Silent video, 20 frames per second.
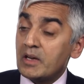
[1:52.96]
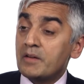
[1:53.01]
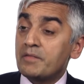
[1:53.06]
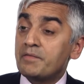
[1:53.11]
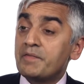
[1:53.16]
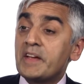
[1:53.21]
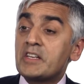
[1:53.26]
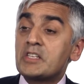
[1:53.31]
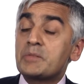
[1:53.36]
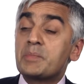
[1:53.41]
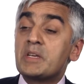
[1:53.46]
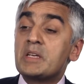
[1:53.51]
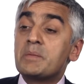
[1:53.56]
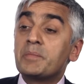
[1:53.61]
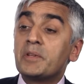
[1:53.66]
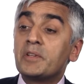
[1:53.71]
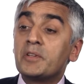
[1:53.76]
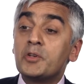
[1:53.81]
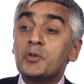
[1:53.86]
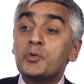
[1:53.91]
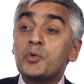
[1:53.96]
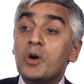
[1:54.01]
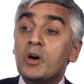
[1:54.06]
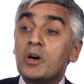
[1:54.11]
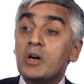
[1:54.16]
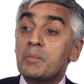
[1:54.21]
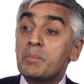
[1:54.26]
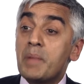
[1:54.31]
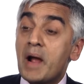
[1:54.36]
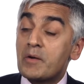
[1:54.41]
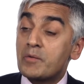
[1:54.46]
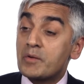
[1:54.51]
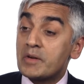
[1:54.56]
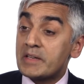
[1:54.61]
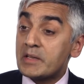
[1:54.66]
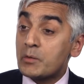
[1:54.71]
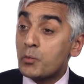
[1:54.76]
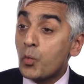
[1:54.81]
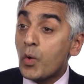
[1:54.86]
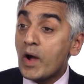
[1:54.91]
affects people who are
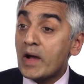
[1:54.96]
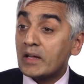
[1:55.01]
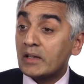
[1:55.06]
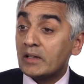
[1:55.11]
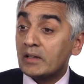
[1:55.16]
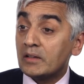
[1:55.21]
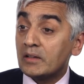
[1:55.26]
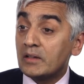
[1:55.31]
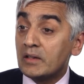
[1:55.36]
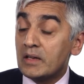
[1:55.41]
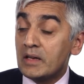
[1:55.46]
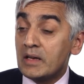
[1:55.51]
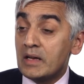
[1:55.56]
apparently well